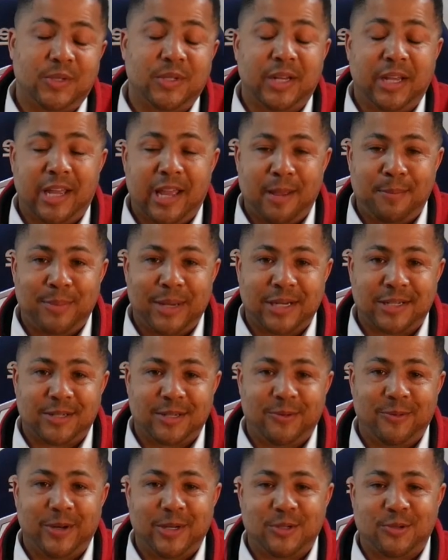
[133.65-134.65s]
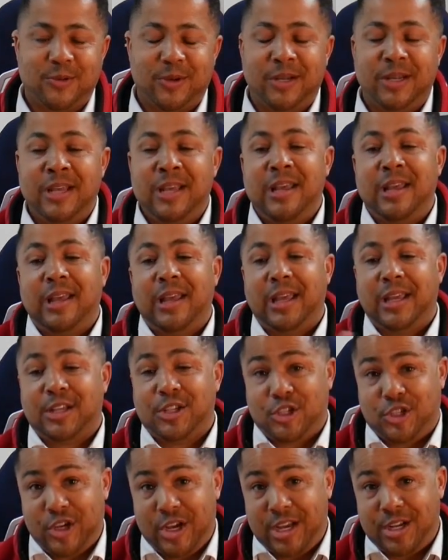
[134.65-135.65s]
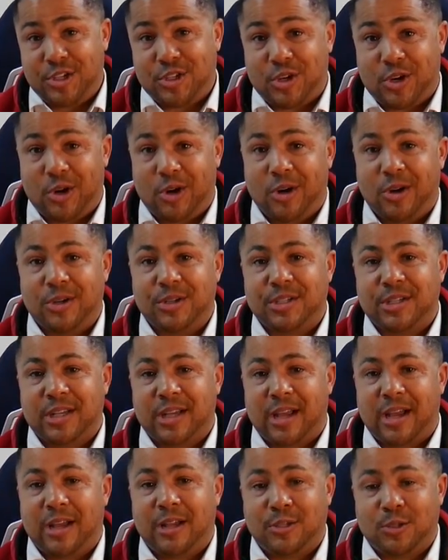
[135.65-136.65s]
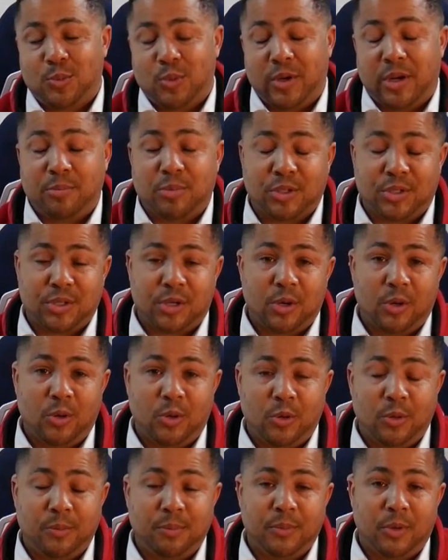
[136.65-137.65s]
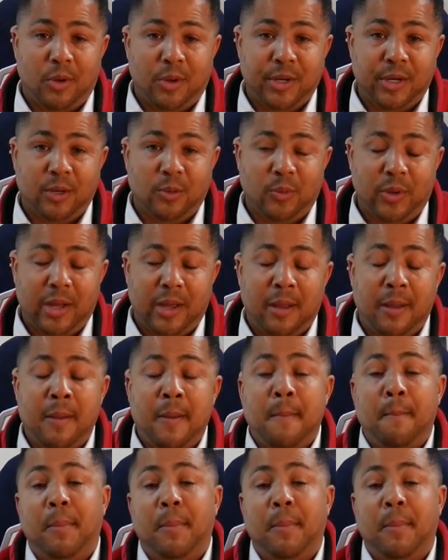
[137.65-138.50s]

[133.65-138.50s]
So they came back to the restaurant, they exchanged cars, and the guys were able to go home on their way.